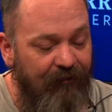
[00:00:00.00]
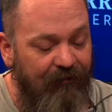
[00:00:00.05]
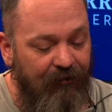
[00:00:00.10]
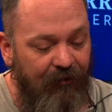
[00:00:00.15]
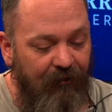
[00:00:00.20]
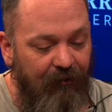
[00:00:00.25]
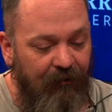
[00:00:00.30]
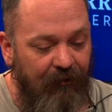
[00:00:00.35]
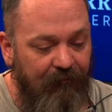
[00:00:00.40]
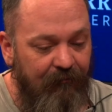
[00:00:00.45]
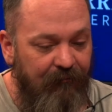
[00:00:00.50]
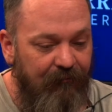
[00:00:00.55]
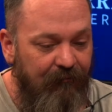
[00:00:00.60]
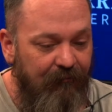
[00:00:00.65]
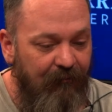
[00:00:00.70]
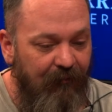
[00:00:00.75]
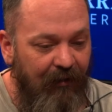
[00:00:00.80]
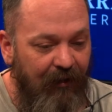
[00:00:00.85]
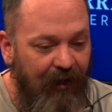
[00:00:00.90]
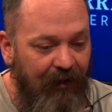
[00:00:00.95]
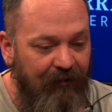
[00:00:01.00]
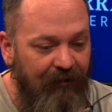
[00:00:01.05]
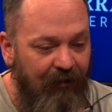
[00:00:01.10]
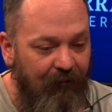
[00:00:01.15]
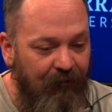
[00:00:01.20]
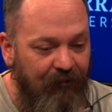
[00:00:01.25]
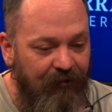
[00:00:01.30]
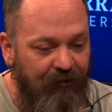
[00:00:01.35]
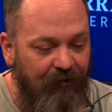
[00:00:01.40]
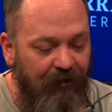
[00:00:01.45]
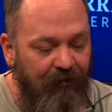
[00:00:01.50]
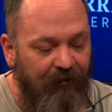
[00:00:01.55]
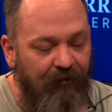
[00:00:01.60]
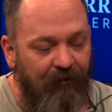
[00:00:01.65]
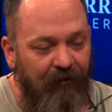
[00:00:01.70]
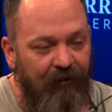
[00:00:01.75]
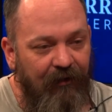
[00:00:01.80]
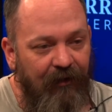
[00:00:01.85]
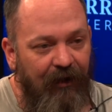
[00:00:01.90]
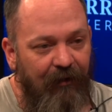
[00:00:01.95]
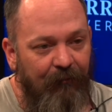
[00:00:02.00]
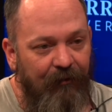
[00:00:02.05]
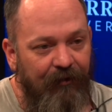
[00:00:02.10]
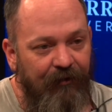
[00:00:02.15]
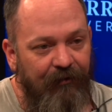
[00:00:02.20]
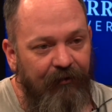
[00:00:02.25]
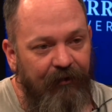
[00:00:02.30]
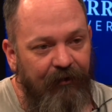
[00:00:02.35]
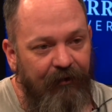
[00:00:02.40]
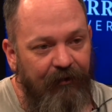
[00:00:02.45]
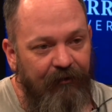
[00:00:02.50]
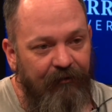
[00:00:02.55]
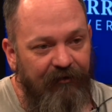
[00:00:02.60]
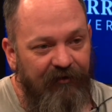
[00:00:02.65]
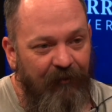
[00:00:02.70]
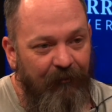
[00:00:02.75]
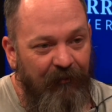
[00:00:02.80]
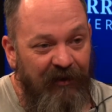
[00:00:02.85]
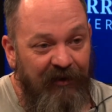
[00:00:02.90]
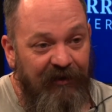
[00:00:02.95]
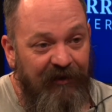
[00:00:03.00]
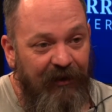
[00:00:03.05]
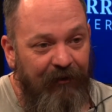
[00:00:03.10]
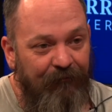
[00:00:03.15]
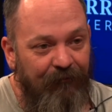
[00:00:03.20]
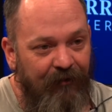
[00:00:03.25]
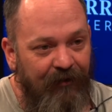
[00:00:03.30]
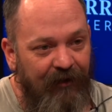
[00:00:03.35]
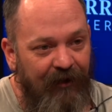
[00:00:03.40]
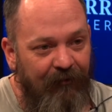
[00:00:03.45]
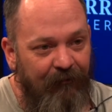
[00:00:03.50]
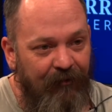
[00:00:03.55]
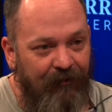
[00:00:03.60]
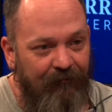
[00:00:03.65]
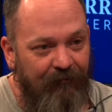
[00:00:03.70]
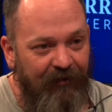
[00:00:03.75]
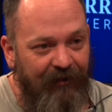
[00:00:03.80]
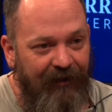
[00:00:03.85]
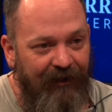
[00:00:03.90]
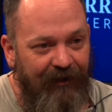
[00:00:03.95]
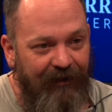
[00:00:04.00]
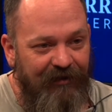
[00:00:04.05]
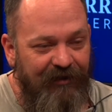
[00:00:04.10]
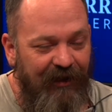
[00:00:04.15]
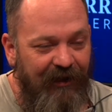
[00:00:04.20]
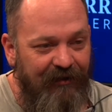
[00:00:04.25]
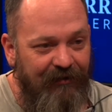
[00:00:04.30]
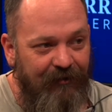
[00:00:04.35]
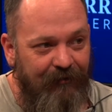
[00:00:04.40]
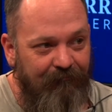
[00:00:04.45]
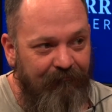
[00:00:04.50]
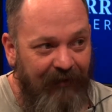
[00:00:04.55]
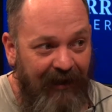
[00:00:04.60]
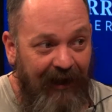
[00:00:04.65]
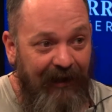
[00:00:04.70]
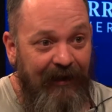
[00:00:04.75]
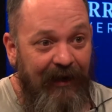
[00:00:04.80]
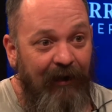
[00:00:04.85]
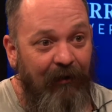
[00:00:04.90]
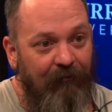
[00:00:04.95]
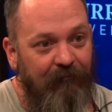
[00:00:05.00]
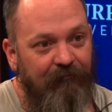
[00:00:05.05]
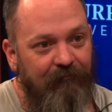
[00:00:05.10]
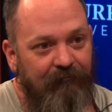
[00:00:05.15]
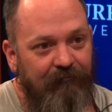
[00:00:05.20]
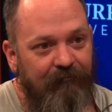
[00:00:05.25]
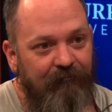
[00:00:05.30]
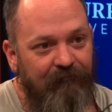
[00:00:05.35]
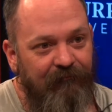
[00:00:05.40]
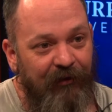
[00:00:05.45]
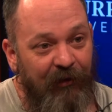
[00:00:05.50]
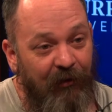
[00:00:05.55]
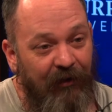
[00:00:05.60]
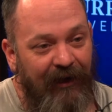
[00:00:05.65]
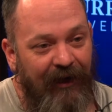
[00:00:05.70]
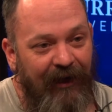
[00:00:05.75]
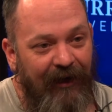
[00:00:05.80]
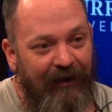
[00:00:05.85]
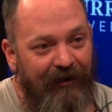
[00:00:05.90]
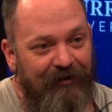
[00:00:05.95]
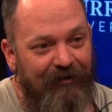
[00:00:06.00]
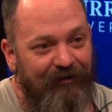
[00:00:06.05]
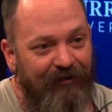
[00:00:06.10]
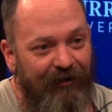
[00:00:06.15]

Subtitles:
So I thought it was a good learning opportunity, something different. You never really get a chance to hand out real cash.